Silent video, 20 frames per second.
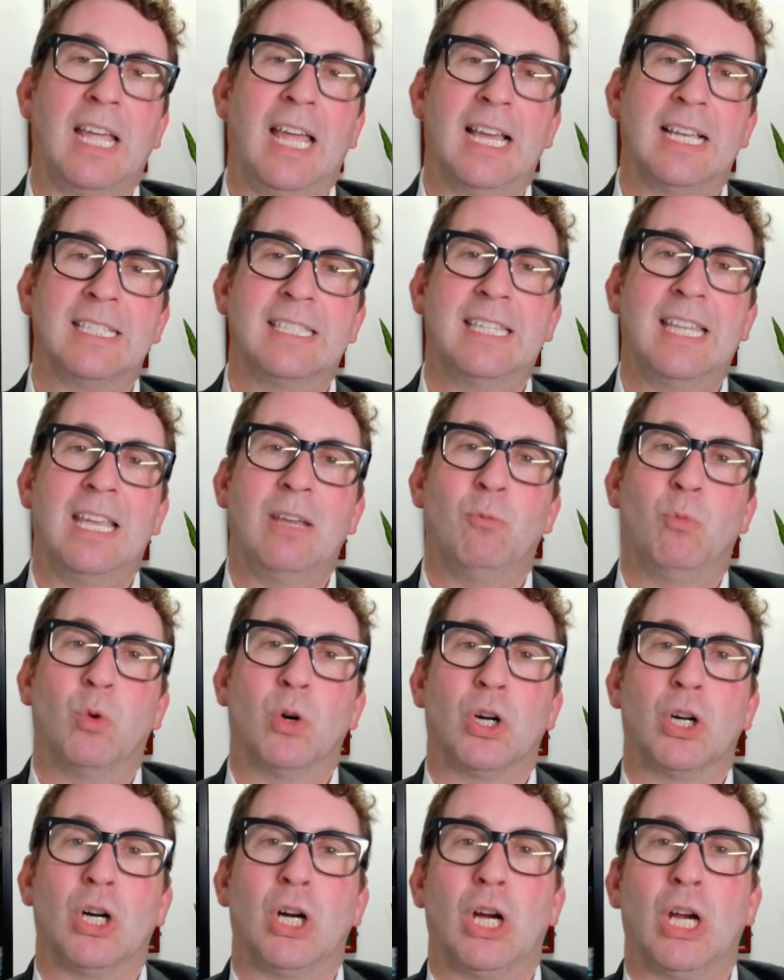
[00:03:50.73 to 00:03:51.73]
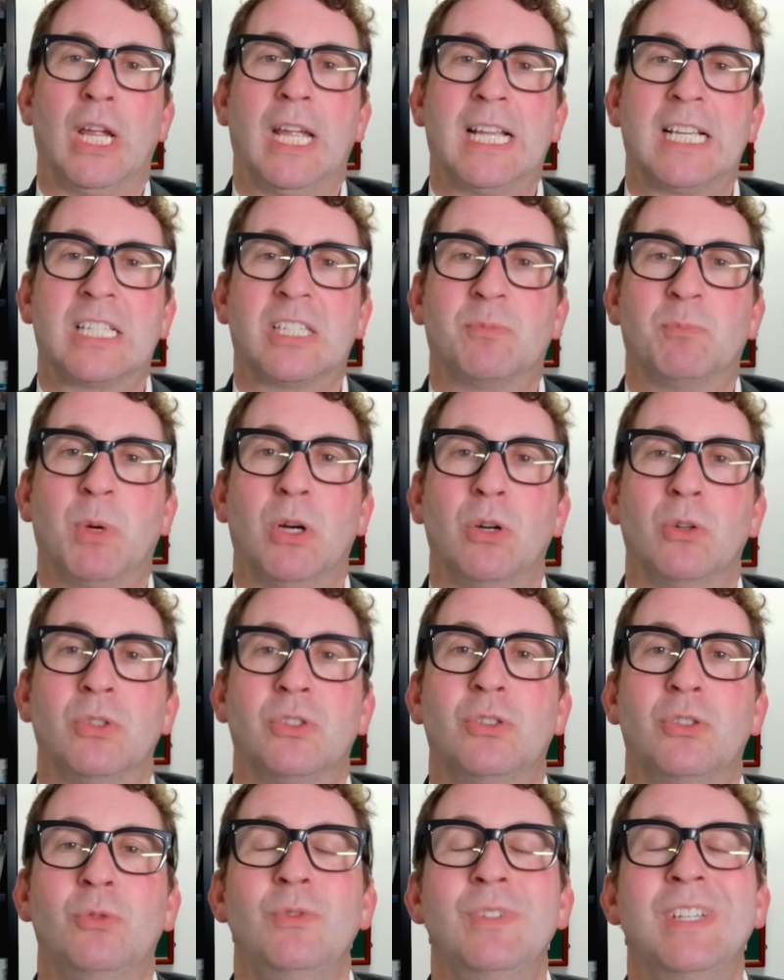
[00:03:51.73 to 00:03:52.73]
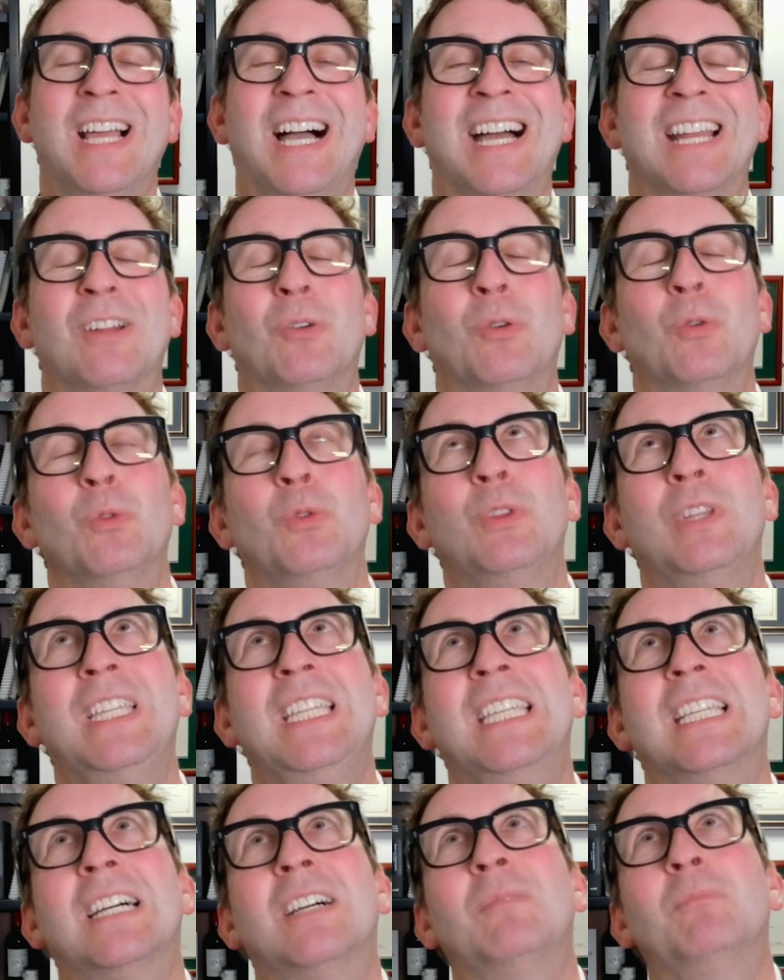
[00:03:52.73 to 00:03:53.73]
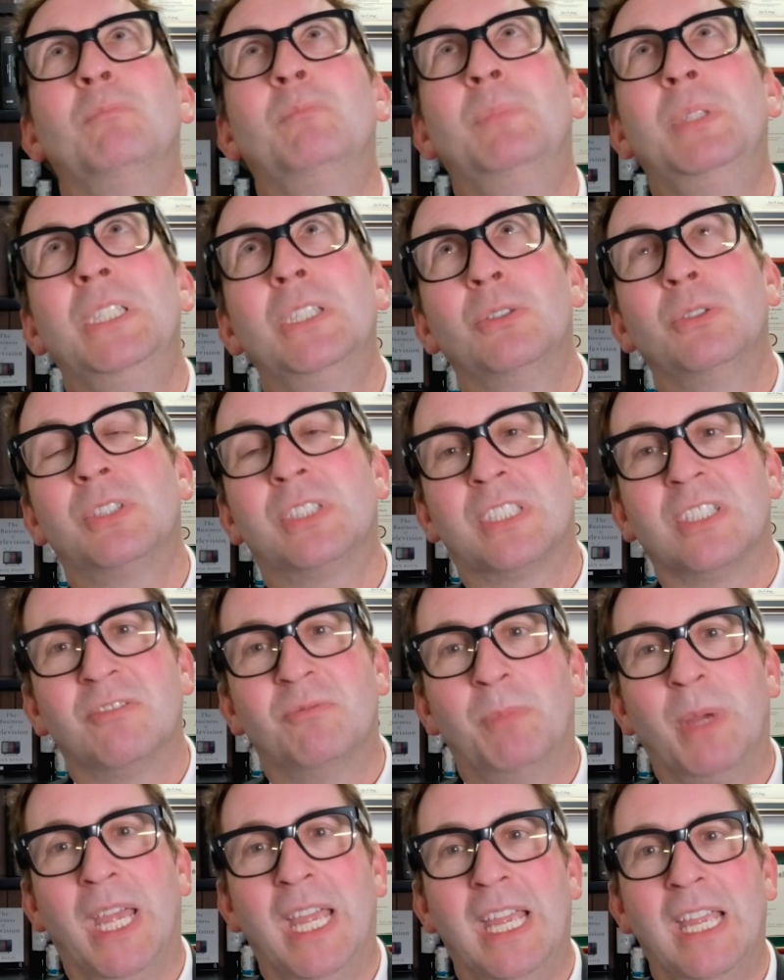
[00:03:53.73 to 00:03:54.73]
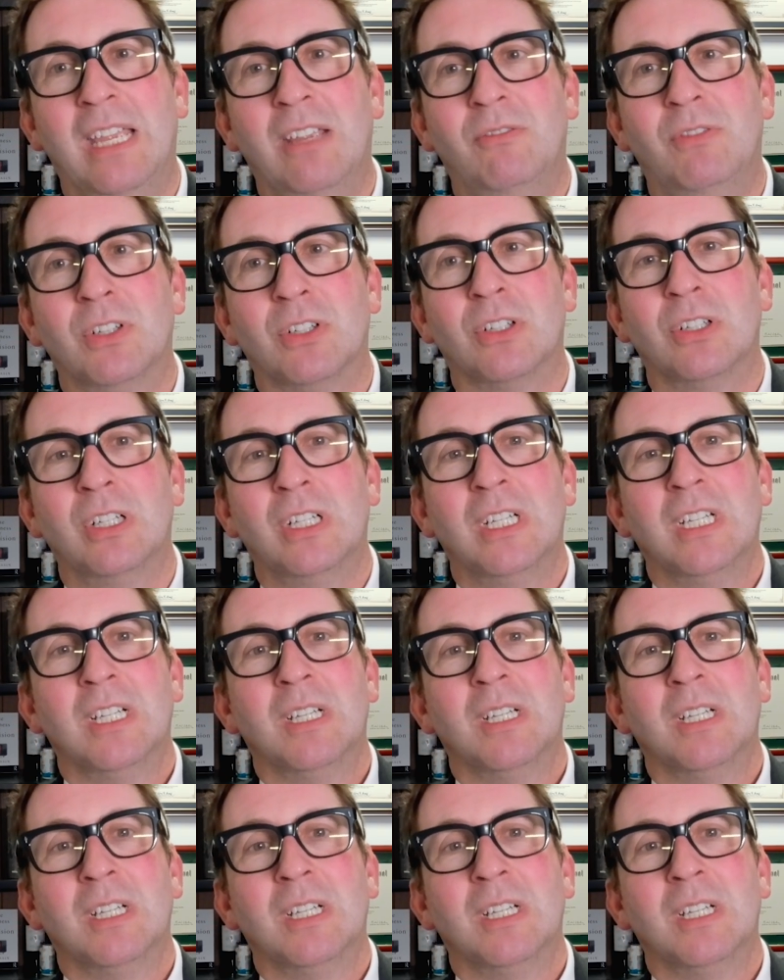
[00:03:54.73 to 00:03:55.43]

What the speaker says: as they were exposed to not only abusive behavior,